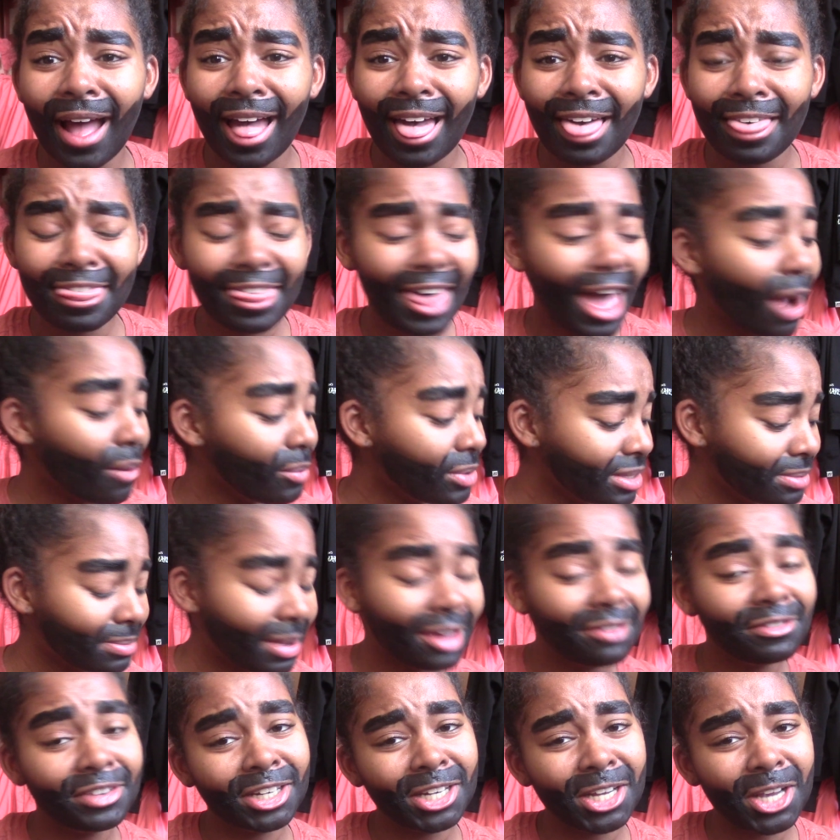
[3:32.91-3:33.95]
that was my
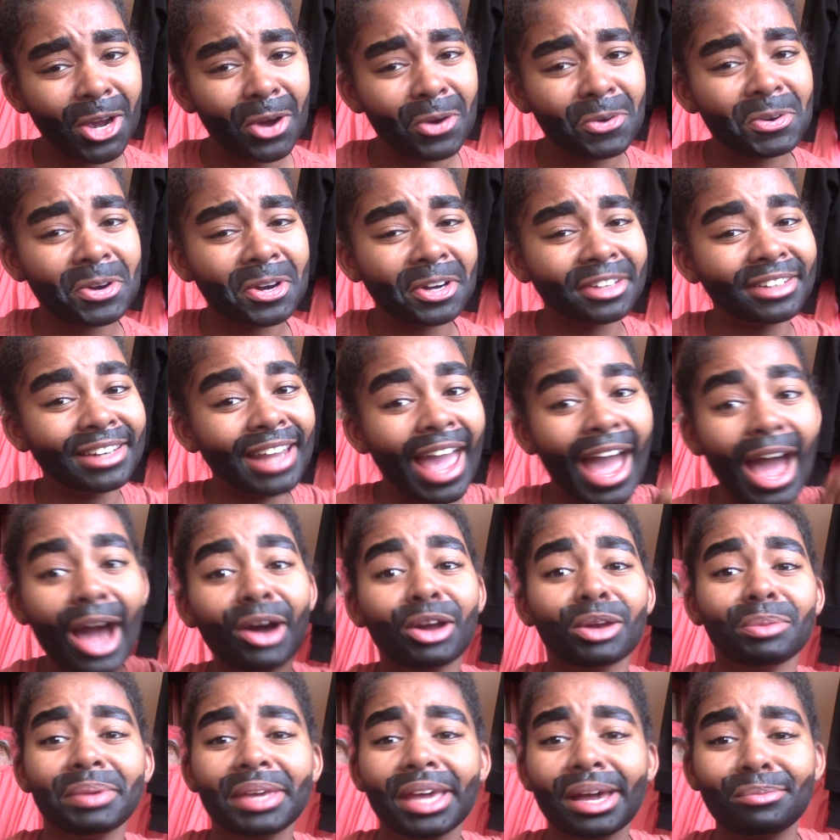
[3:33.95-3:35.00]
video on how
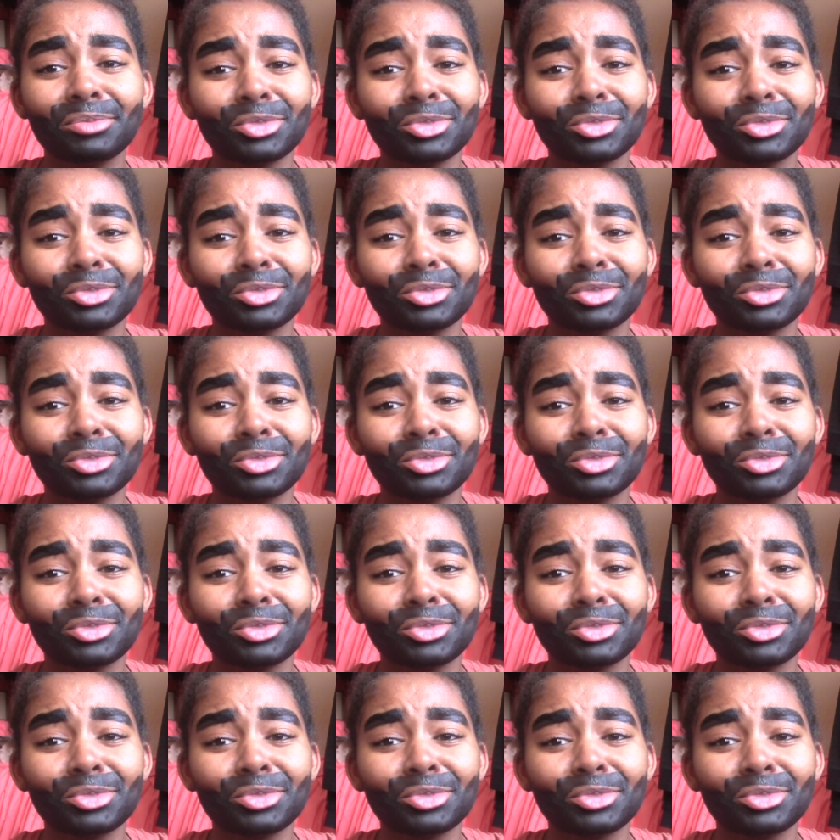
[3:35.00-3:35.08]
to become